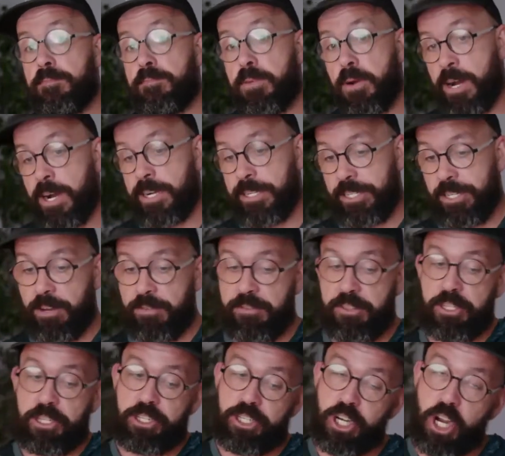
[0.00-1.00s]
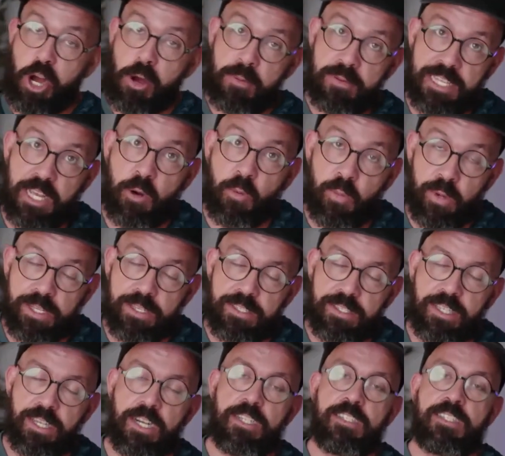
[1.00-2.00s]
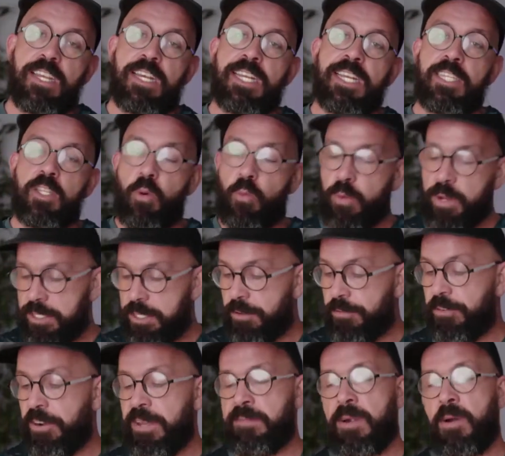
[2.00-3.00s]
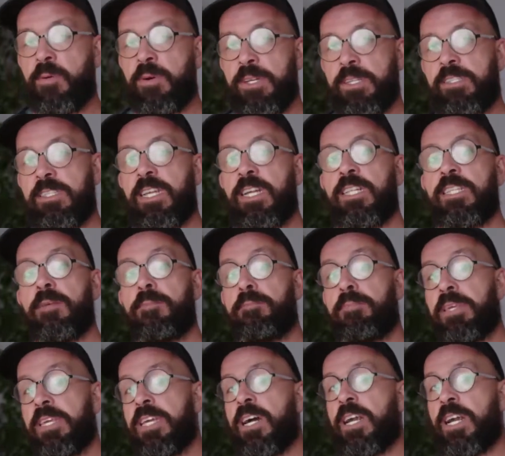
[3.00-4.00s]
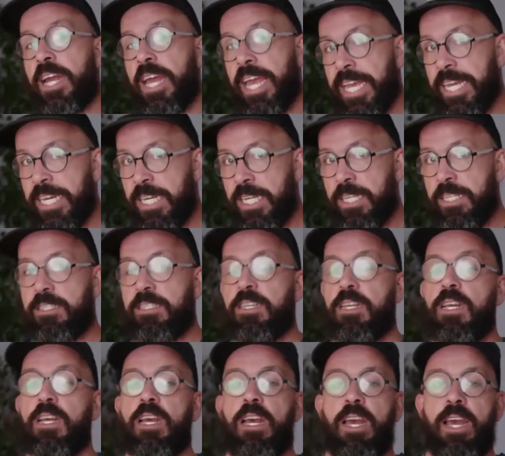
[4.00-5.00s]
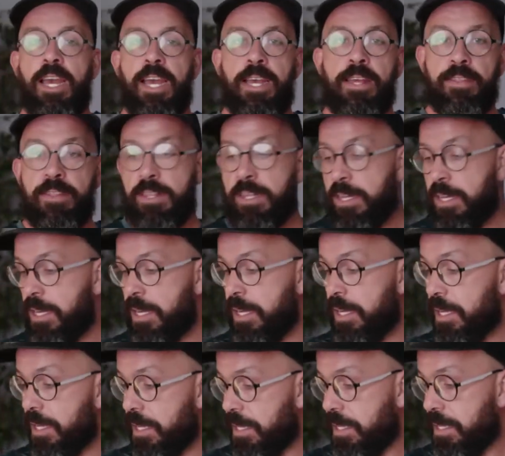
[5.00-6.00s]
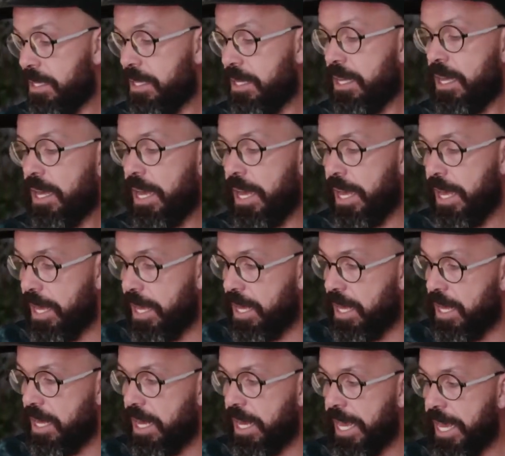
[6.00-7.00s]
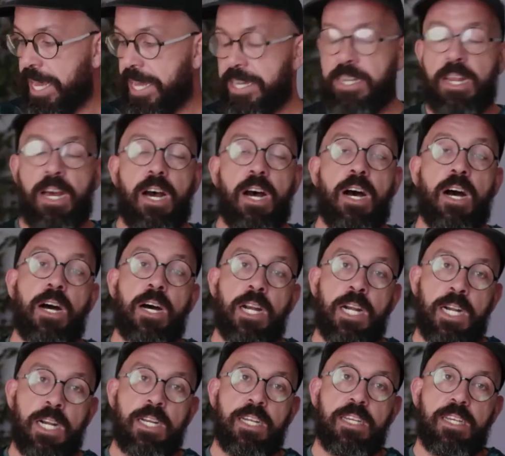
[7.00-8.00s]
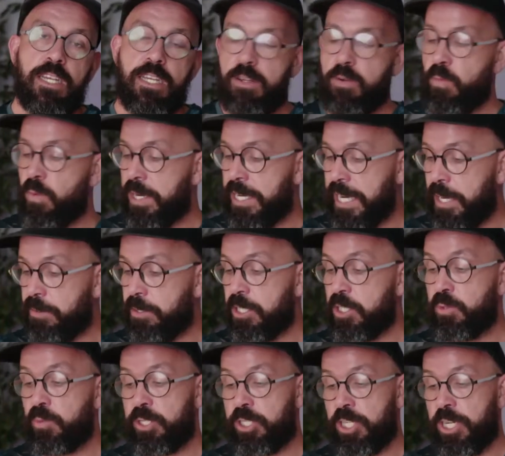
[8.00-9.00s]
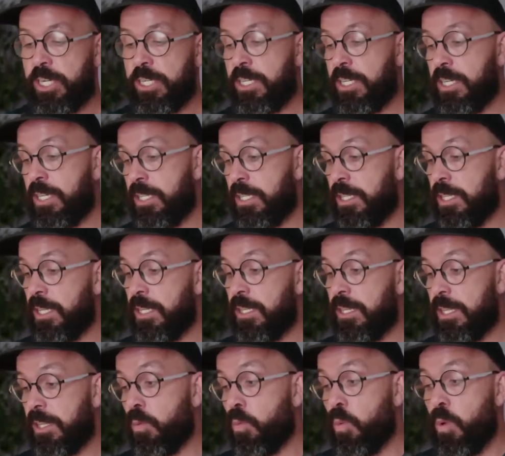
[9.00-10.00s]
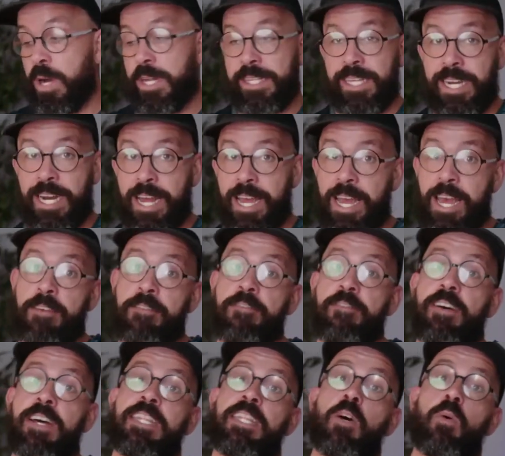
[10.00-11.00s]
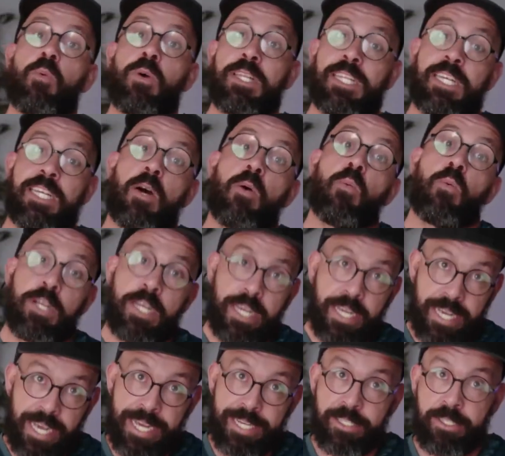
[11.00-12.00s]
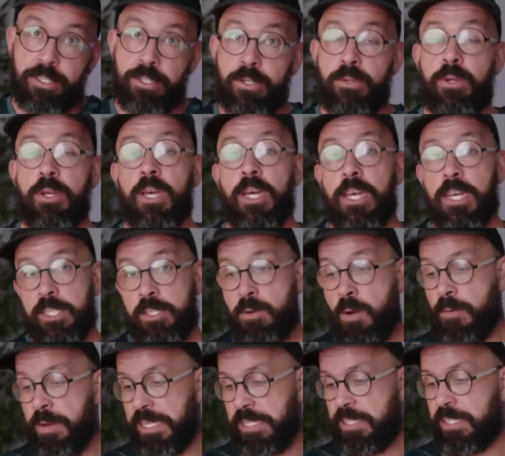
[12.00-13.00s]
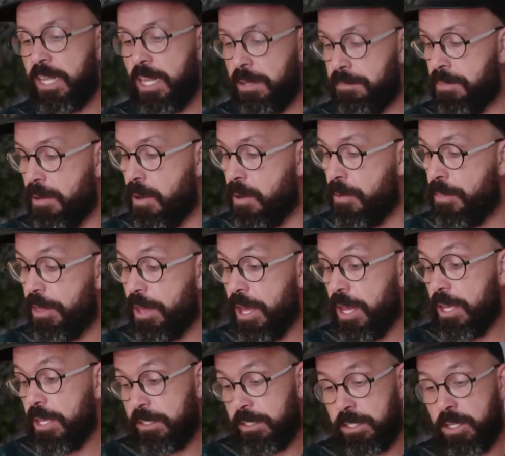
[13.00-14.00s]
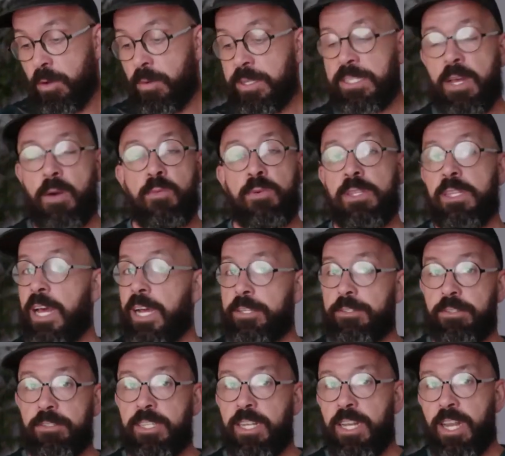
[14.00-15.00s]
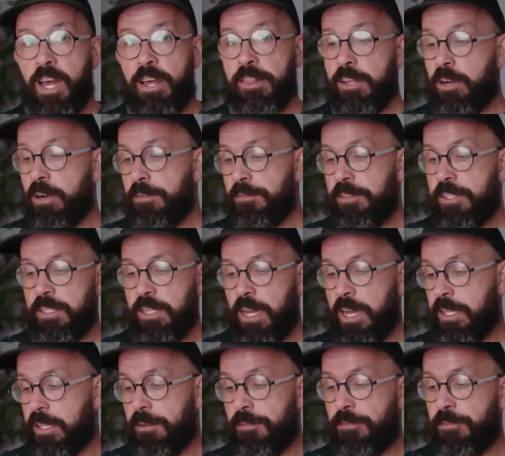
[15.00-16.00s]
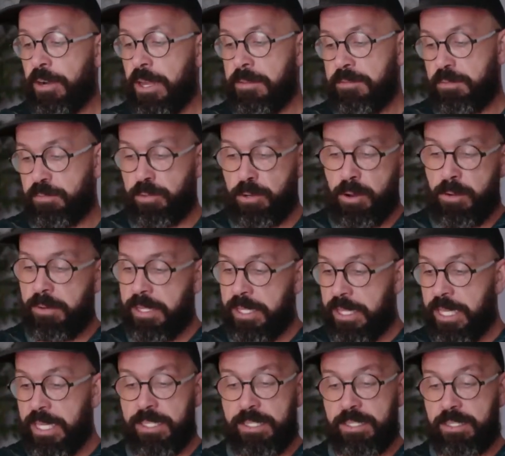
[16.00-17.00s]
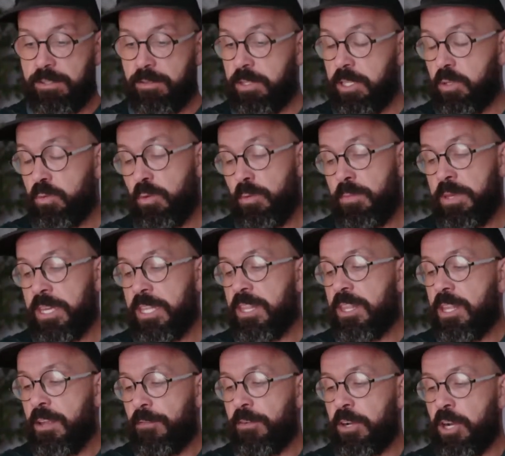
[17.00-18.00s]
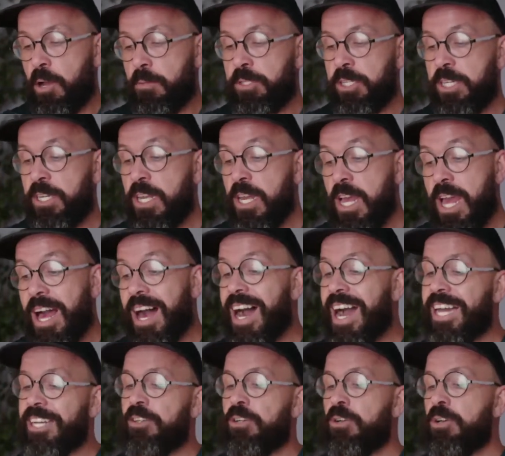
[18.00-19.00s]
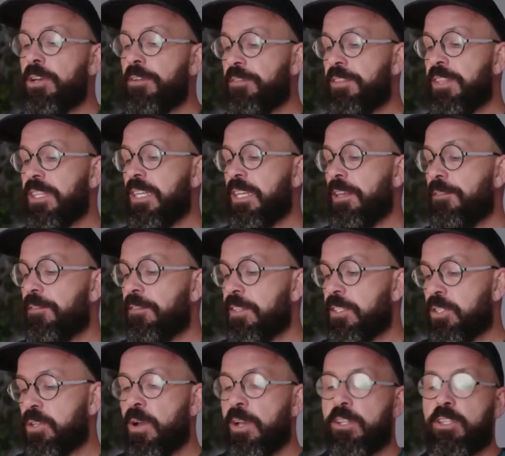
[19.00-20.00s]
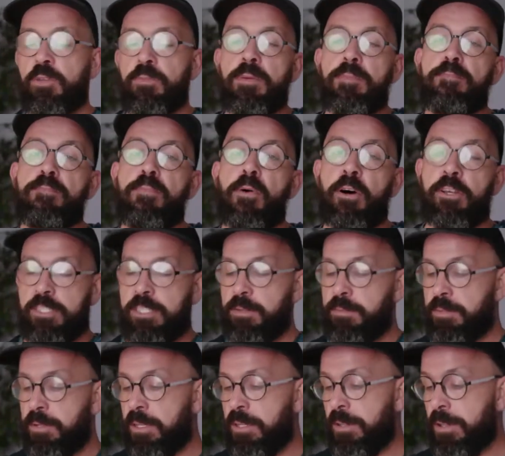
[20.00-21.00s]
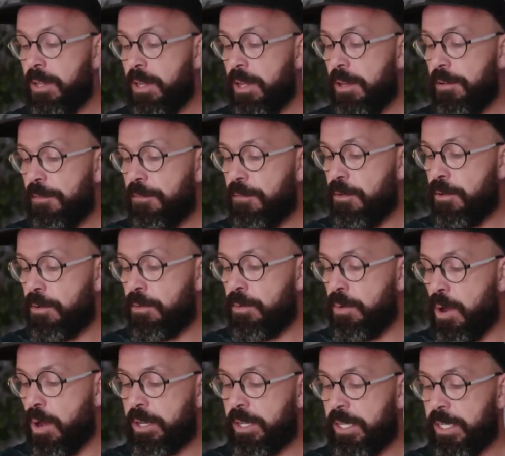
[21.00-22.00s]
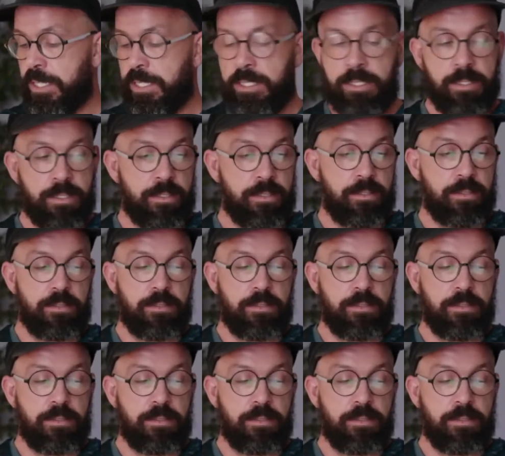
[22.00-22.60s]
part of the shops that will start selling the Wizard frame. I want to sell the PR80s and the NR100s, which are the one that I have and the one that I want to get to. So I'm going to sell both. So as I would like to sell other of the other frames, probably this would be a different option. I don't know if it's going to be possible for Rockin